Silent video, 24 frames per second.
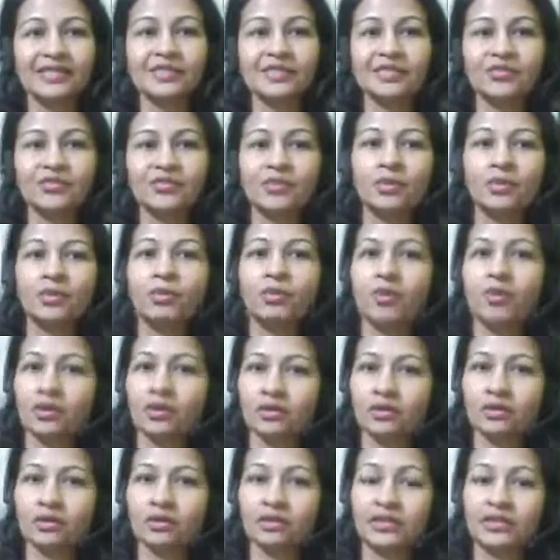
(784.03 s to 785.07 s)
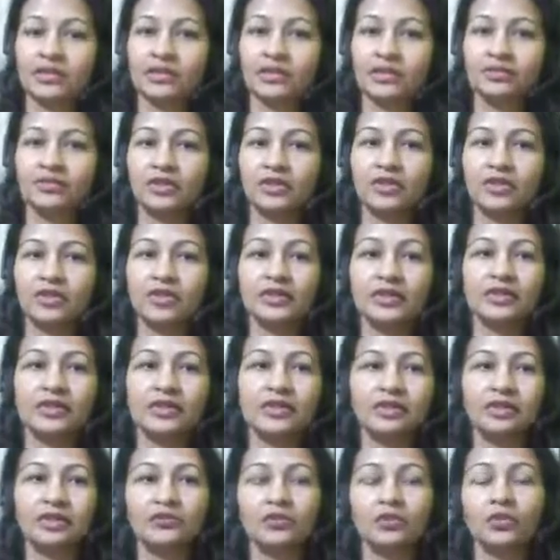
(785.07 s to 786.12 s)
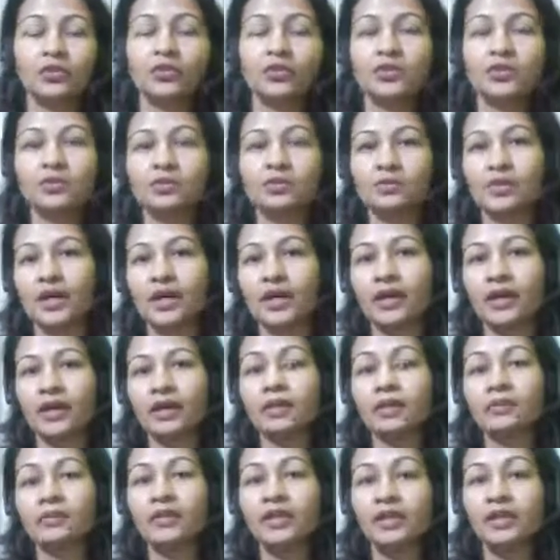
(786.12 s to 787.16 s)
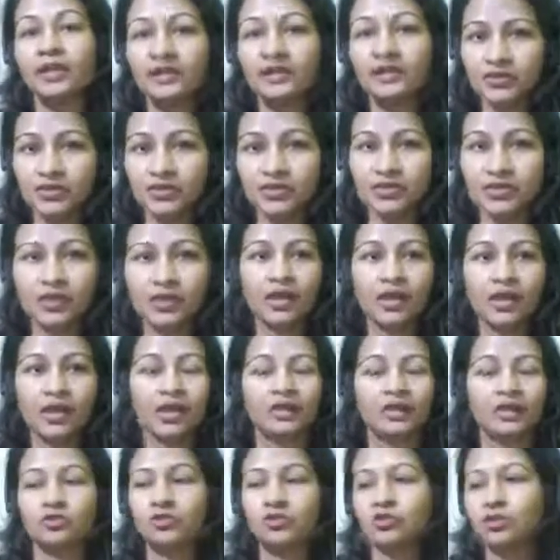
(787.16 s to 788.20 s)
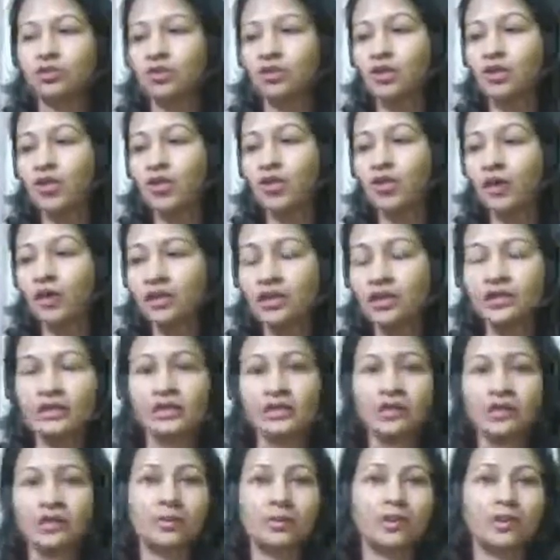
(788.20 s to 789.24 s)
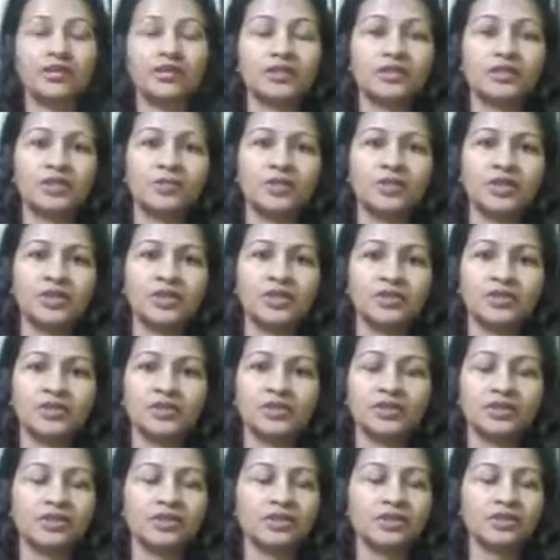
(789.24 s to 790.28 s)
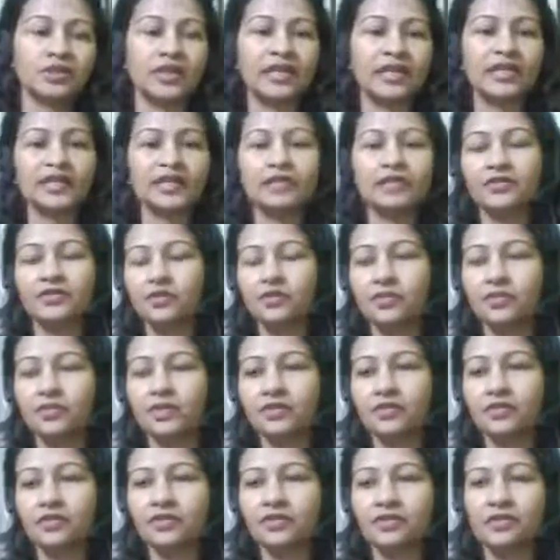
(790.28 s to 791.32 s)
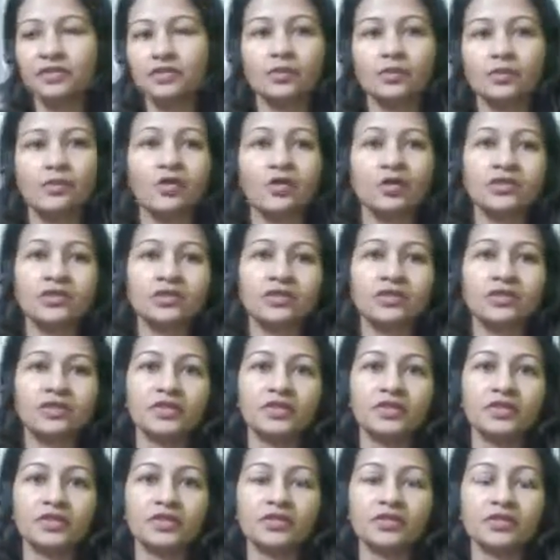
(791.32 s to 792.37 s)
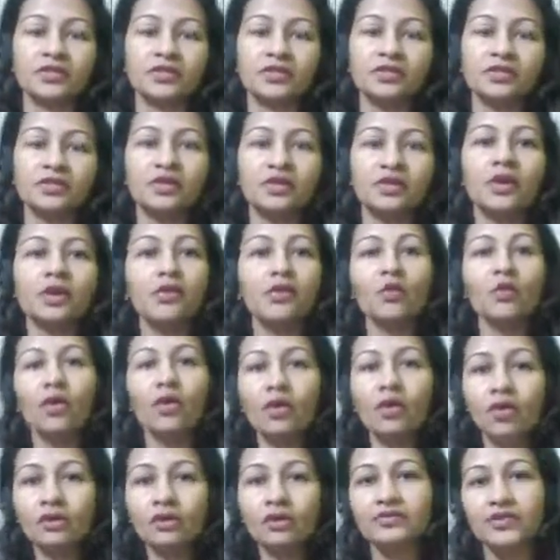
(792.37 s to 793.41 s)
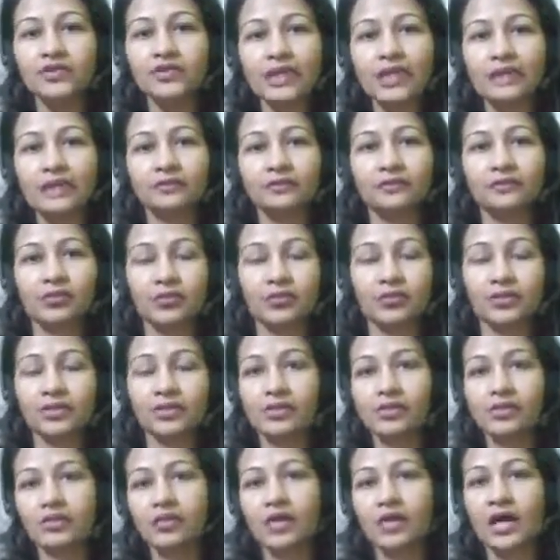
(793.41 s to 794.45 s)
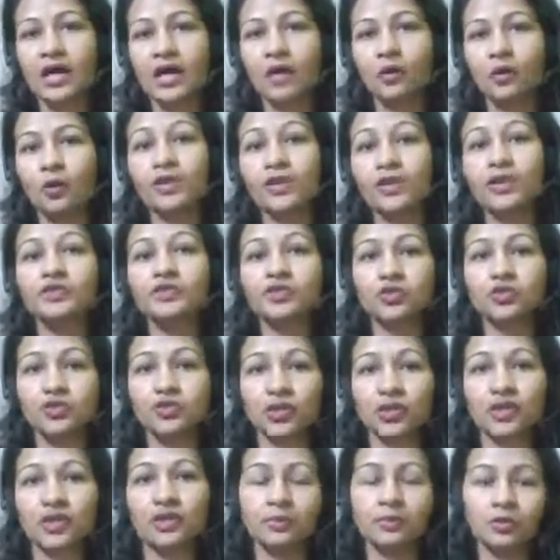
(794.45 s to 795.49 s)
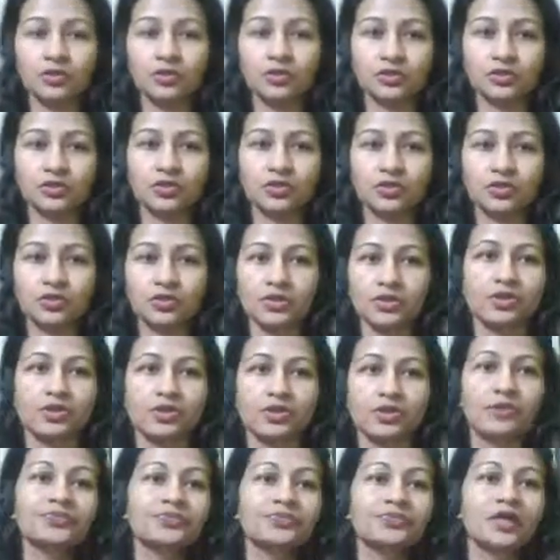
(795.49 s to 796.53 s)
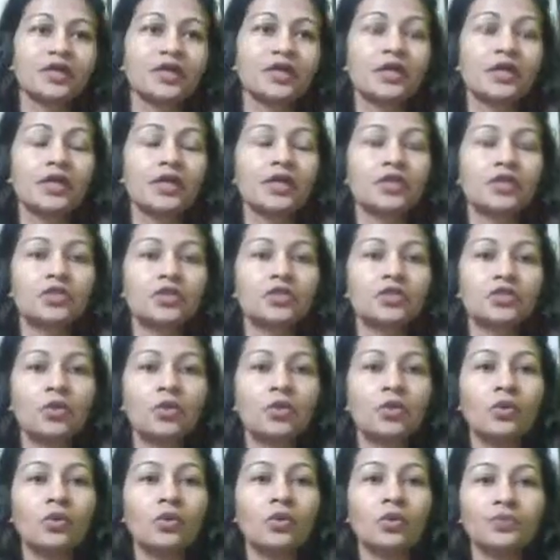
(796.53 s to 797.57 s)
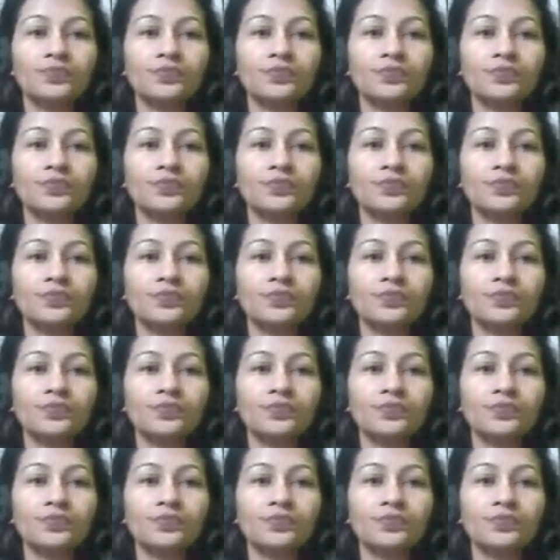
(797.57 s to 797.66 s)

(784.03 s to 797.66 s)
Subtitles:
is so important because our feelings are influenced by our beliefs, our social context, our past experiences, the negative experiences, the positive experiences. All of that influences how we construct emotions. So